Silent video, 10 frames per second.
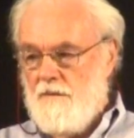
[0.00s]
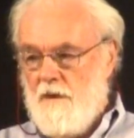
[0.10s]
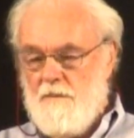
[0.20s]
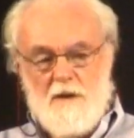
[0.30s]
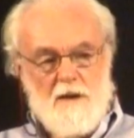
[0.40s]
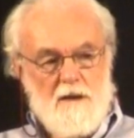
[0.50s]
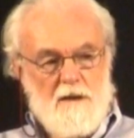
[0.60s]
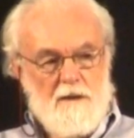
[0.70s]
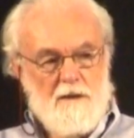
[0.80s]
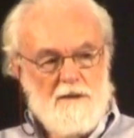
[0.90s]
from
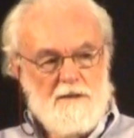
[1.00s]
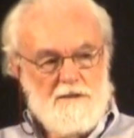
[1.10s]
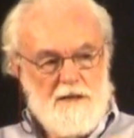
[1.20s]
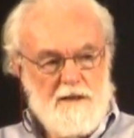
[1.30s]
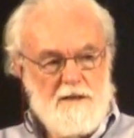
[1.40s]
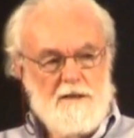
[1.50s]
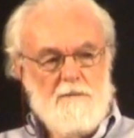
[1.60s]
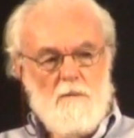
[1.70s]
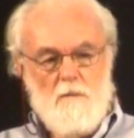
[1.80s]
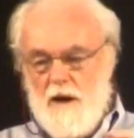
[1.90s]

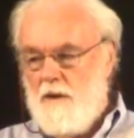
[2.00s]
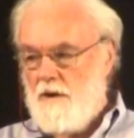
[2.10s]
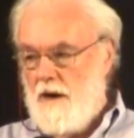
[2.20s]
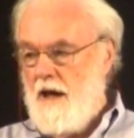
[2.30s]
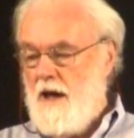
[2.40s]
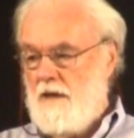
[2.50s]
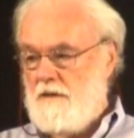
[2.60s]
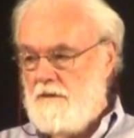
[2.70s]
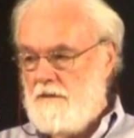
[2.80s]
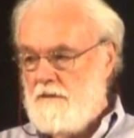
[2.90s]
taking where we're
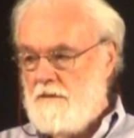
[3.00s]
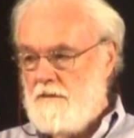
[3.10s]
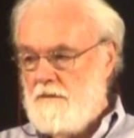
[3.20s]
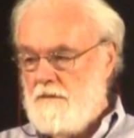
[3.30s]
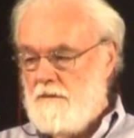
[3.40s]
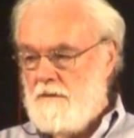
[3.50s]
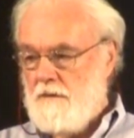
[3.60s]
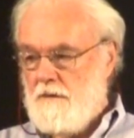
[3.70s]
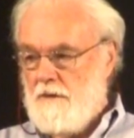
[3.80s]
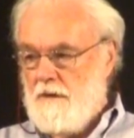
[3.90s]
at
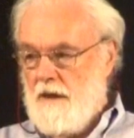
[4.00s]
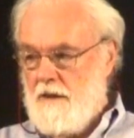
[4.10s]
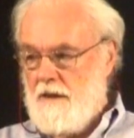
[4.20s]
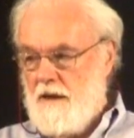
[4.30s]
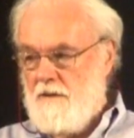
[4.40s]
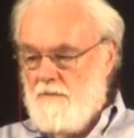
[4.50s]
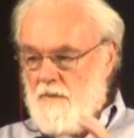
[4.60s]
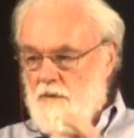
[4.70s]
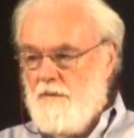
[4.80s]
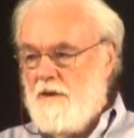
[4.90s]
and then
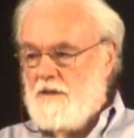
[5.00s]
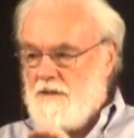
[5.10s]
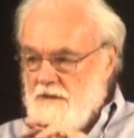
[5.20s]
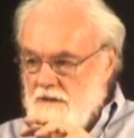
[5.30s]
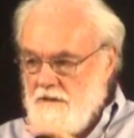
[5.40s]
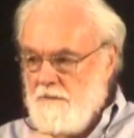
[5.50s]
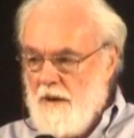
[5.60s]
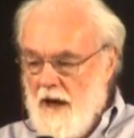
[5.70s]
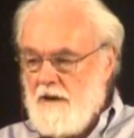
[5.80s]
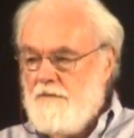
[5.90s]
moving us
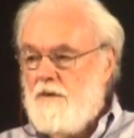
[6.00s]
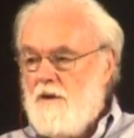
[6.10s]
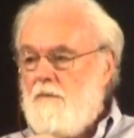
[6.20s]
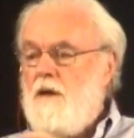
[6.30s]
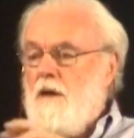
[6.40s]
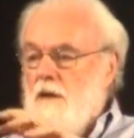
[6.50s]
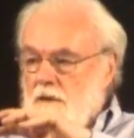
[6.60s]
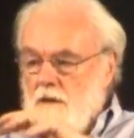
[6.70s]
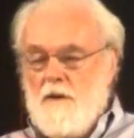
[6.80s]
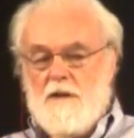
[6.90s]
back from
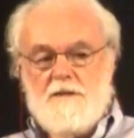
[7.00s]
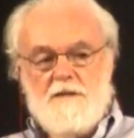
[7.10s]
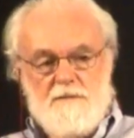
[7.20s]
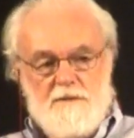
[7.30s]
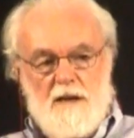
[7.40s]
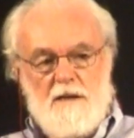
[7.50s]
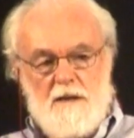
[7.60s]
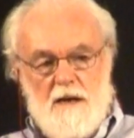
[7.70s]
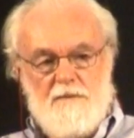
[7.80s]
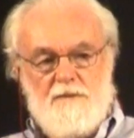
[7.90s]
the qualities of
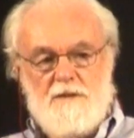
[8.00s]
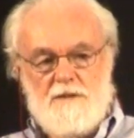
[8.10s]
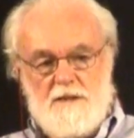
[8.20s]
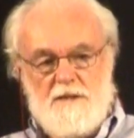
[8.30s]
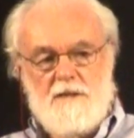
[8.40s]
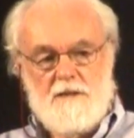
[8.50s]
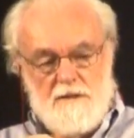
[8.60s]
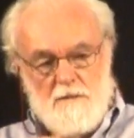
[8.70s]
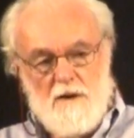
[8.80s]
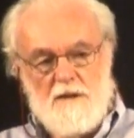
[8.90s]
daily life in the city
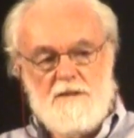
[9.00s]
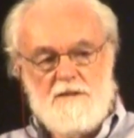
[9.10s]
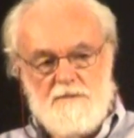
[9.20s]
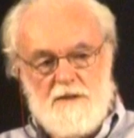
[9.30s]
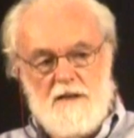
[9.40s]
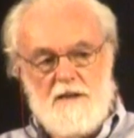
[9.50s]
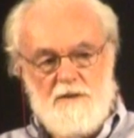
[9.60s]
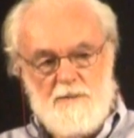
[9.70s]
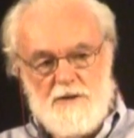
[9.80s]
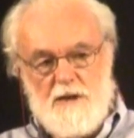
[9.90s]
and the qualities of
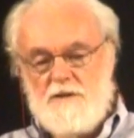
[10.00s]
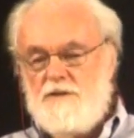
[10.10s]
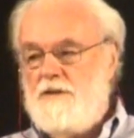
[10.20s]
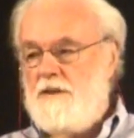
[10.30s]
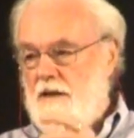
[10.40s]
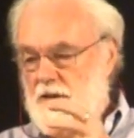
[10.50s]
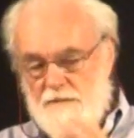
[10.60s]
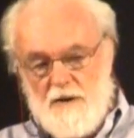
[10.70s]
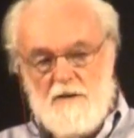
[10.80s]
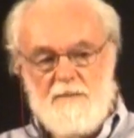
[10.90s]
daily reproduction and
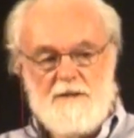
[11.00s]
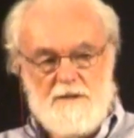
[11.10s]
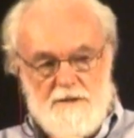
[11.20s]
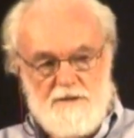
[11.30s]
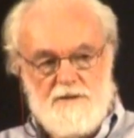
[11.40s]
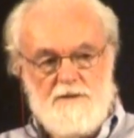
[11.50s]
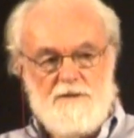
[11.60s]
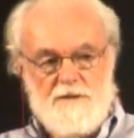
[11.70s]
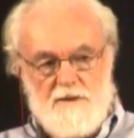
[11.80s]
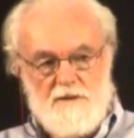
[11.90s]
environmental
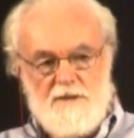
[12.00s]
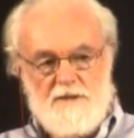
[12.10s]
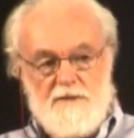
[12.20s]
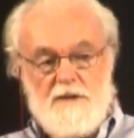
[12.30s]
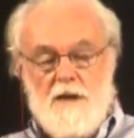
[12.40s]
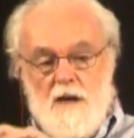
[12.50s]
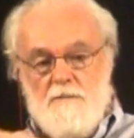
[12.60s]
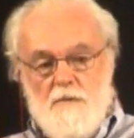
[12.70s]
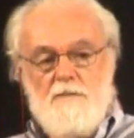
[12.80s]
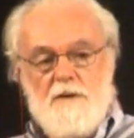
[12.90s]
issues and all the rest of
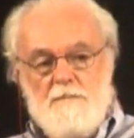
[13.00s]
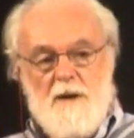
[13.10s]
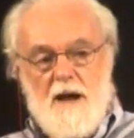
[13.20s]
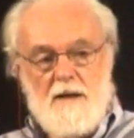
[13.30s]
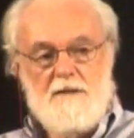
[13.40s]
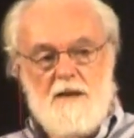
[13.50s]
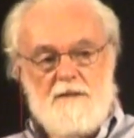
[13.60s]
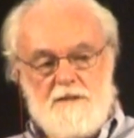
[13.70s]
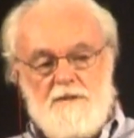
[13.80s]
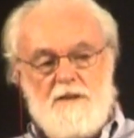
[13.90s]
it, moving back in the
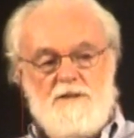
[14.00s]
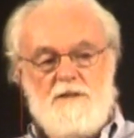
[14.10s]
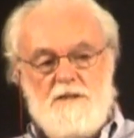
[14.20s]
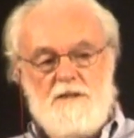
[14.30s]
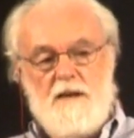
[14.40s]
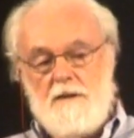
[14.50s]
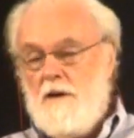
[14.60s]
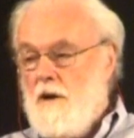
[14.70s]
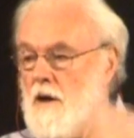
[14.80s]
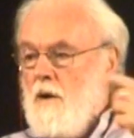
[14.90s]
other direction and
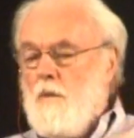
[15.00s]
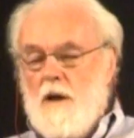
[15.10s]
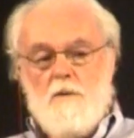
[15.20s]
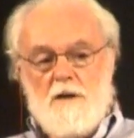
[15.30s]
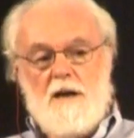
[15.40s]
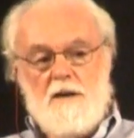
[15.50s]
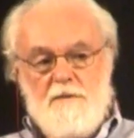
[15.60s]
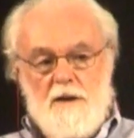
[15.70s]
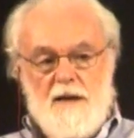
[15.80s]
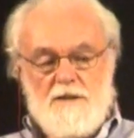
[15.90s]
saying, well, what kind
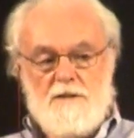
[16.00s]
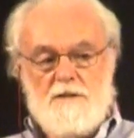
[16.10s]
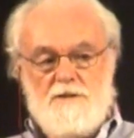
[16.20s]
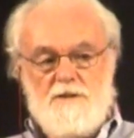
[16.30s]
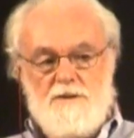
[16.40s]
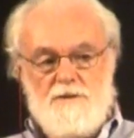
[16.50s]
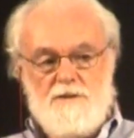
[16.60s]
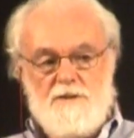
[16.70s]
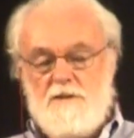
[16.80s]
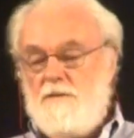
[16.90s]
of financial
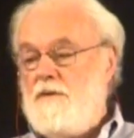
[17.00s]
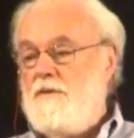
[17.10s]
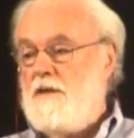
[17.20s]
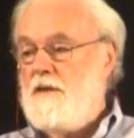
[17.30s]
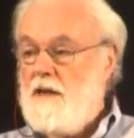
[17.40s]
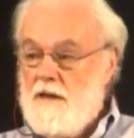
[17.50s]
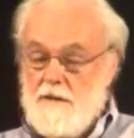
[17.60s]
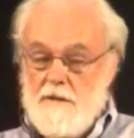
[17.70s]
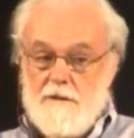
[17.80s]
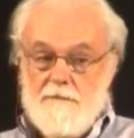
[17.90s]
institutions do we really
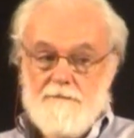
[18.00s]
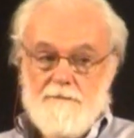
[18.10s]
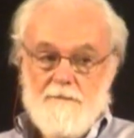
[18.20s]
need?